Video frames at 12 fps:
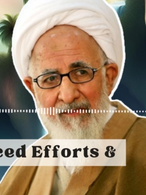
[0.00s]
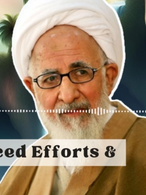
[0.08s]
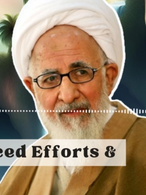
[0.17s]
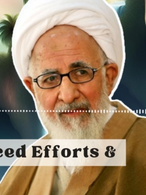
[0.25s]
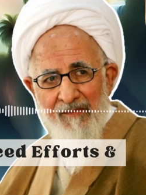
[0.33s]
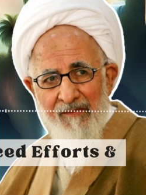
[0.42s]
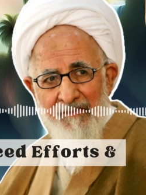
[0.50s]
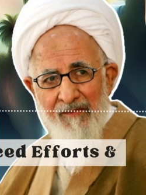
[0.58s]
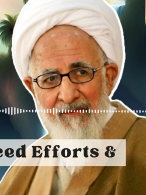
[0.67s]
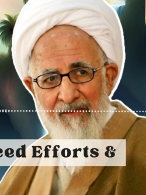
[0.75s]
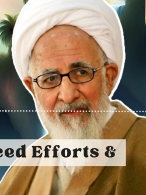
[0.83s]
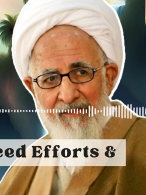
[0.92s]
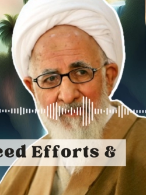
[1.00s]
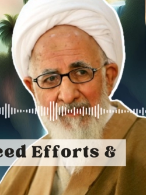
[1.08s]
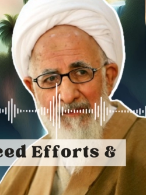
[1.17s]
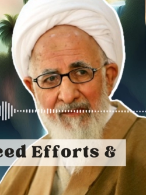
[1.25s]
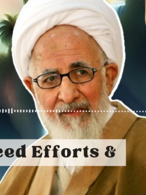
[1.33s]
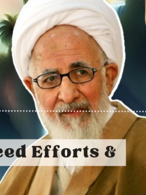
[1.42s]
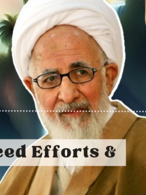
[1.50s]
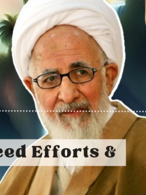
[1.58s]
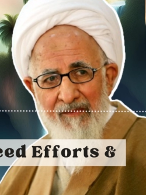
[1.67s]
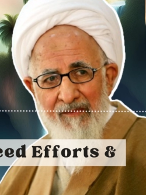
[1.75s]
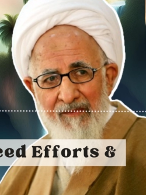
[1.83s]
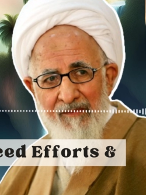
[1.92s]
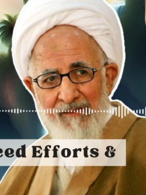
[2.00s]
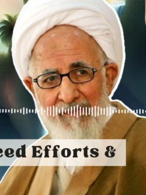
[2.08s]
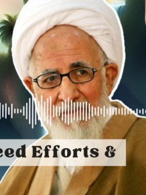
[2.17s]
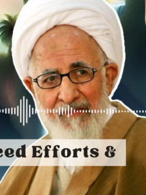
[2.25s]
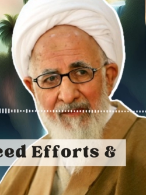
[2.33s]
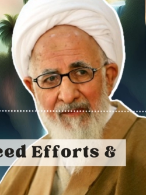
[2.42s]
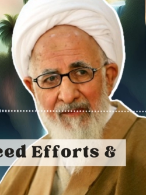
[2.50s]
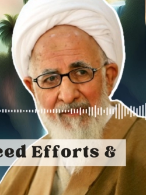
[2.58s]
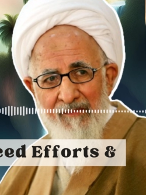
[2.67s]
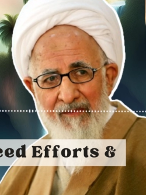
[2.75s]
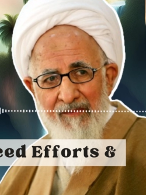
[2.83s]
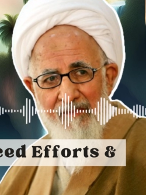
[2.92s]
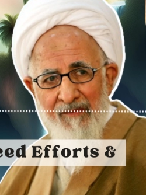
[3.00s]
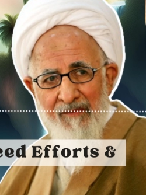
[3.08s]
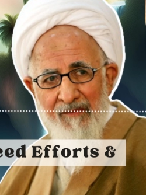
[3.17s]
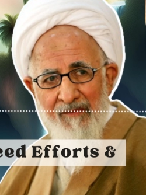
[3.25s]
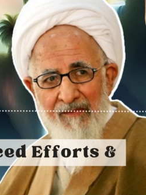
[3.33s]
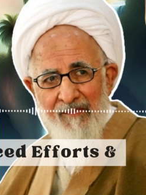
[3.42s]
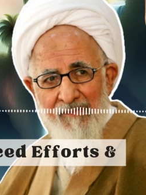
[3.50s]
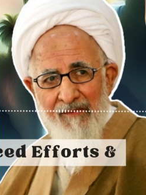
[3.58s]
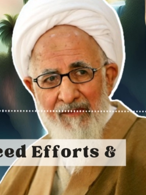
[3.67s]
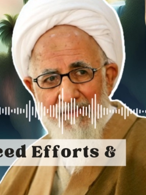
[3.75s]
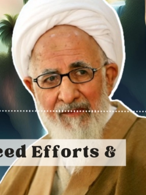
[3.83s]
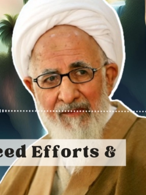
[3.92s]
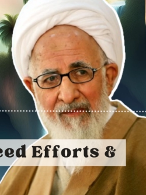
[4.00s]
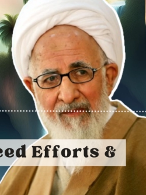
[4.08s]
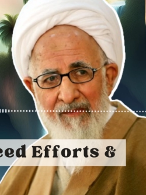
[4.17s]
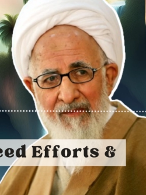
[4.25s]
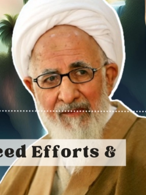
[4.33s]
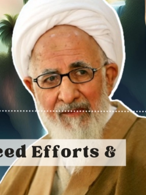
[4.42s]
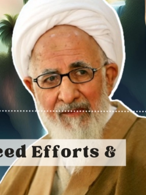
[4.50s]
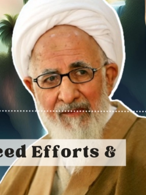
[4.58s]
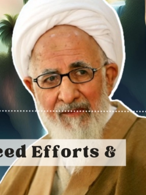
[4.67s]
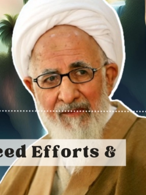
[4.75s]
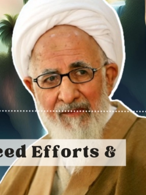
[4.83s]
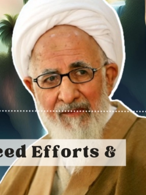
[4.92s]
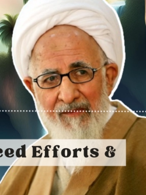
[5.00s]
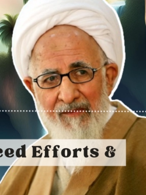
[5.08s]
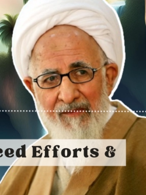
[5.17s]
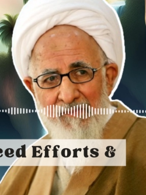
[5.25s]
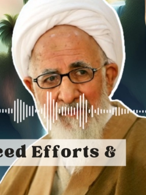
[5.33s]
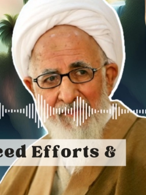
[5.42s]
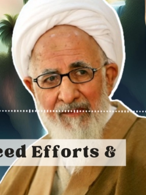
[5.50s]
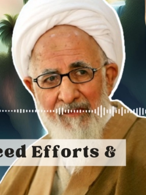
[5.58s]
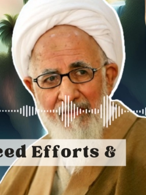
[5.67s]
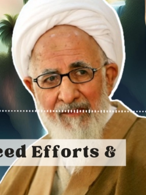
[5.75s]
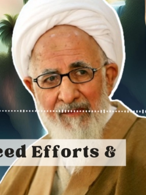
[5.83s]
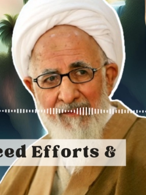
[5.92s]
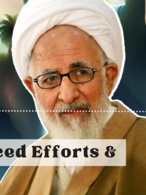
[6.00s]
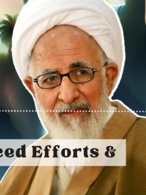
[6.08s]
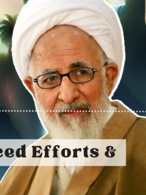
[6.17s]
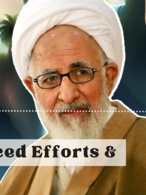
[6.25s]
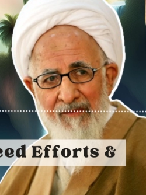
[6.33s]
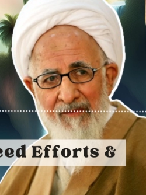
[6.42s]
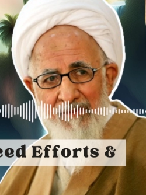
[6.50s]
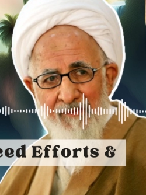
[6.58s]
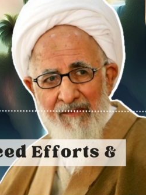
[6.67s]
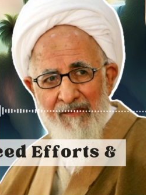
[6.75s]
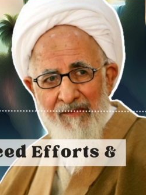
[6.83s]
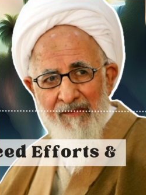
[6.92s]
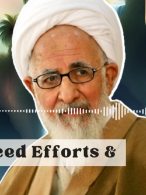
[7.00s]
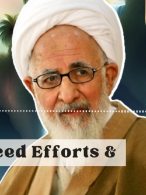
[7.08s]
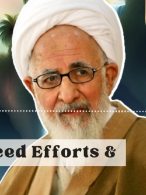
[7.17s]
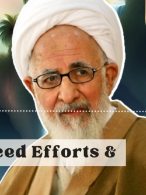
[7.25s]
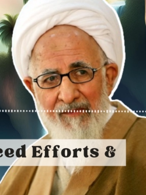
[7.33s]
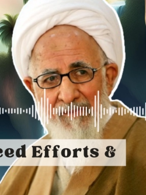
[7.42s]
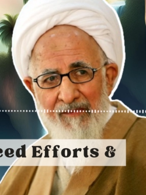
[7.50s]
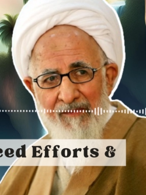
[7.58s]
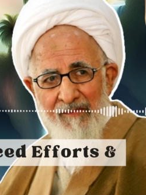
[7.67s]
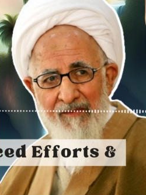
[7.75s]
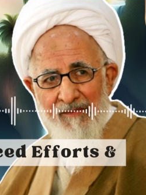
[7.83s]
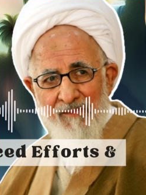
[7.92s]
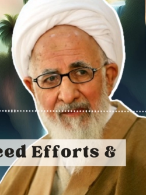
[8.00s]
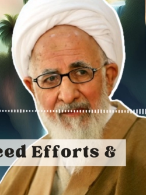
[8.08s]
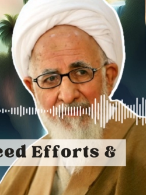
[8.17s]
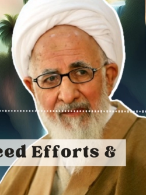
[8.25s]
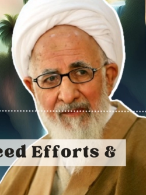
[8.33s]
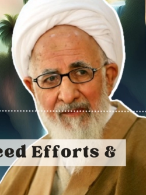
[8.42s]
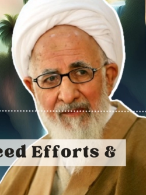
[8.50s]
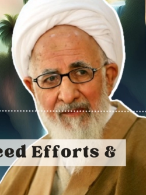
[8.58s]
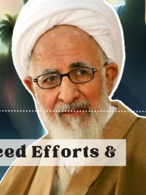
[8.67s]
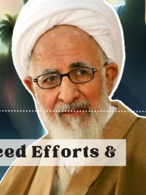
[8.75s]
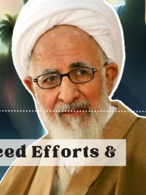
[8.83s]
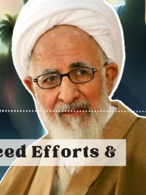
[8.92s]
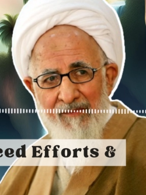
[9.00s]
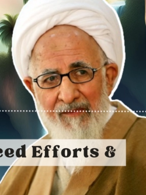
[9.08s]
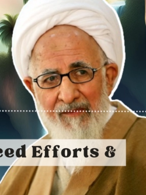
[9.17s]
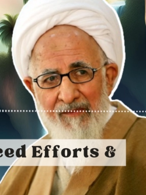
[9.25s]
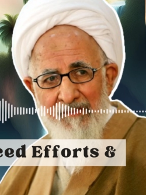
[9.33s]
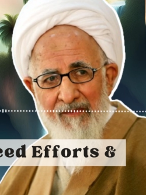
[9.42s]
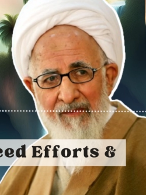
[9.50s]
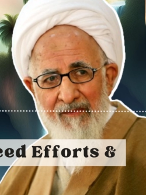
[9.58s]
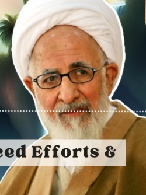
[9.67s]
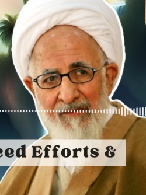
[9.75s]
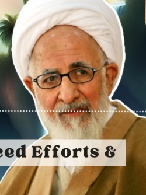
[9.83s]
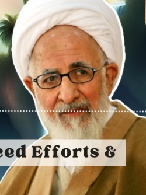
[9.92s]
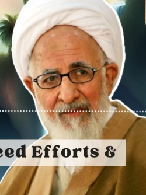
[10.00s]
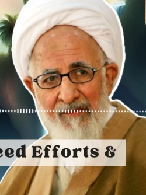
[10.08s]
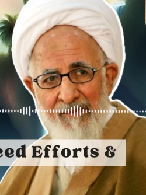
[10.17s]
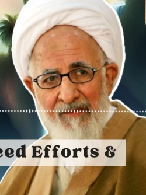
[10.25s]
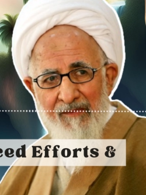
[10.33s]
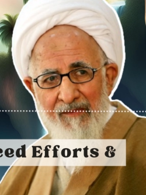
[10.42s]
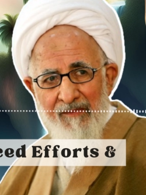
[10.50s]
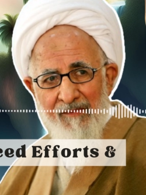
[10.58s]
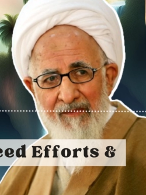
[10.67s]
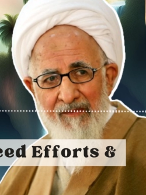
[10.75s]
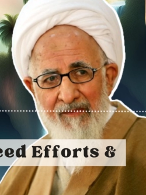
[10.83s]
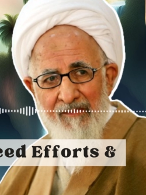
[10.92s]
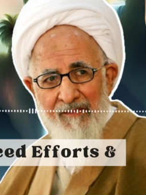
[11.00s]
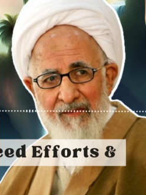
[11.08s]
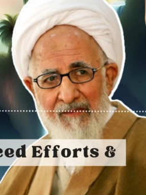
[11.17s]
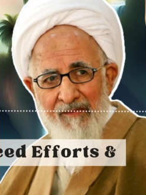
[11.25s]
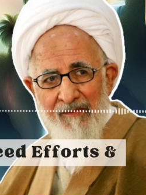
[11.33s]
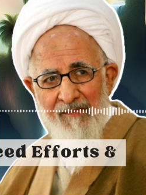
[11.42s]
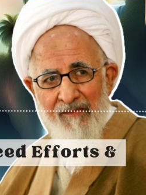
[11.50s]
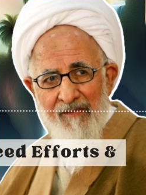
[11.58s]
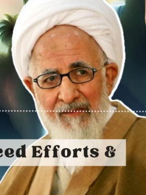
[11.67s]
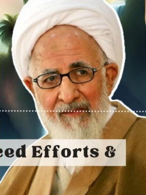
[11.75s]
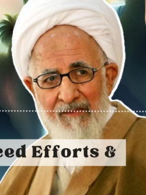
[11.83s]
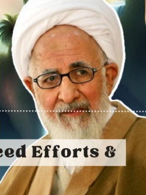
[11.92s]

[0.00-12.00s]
Let's say somebody comes to your house and I don't know, they don't like certain type of food. But now you have made all these types of food and you pressure your guest. No, you must eat this, you must eat this, you must eat this.